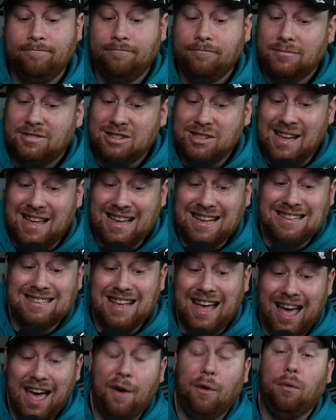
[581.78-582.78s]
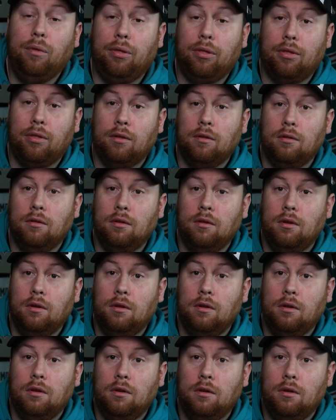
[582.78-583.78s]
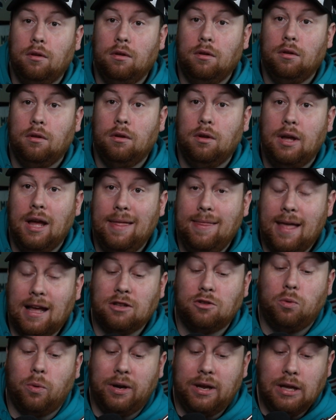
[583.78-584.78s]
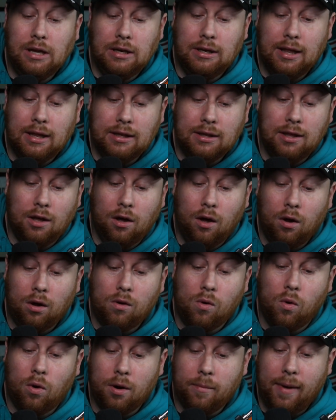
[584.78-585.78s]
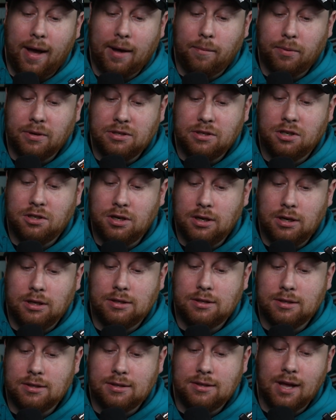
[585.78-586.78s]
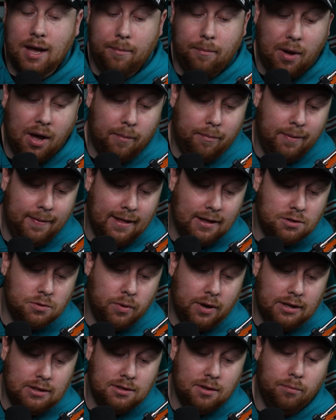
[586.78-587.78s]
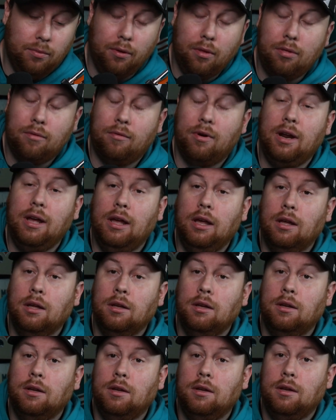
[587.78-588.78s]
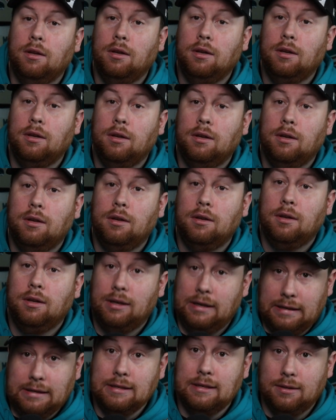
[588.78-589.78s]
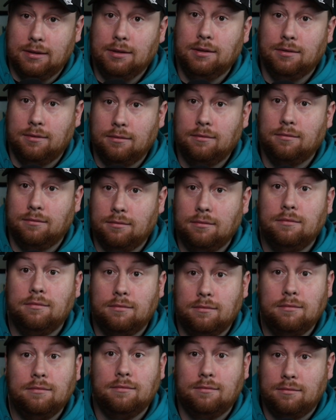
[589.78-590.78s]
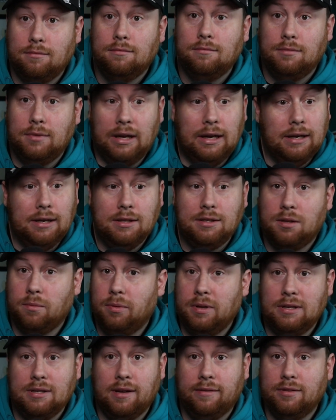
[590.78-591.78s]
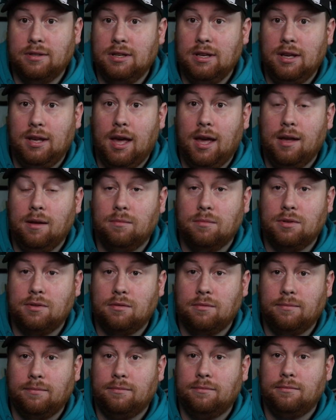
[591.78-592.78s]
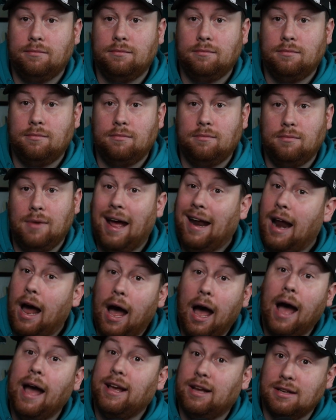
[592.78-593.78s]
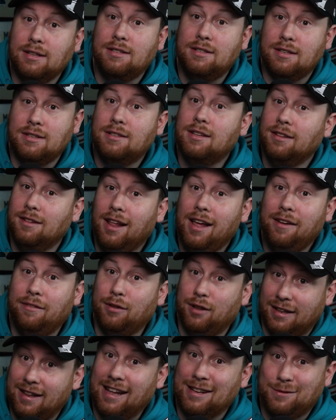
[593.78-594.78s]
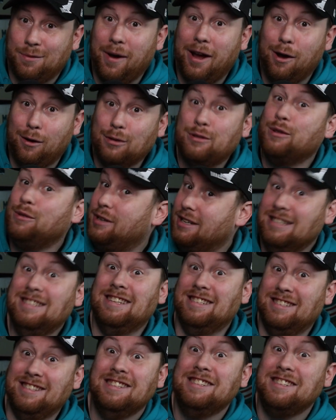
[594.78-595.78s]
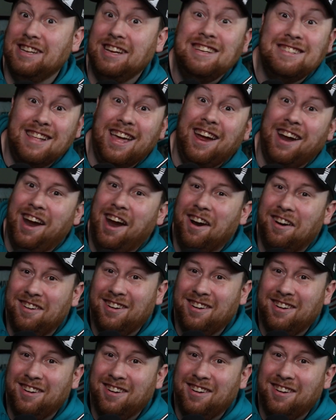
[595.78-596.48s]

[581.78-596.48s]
It's his health. And that's where the quarterback position needs to step up, and that's why it's number 3. He needs to play 17 games at a high, consistent level, and that's why also consistency is there.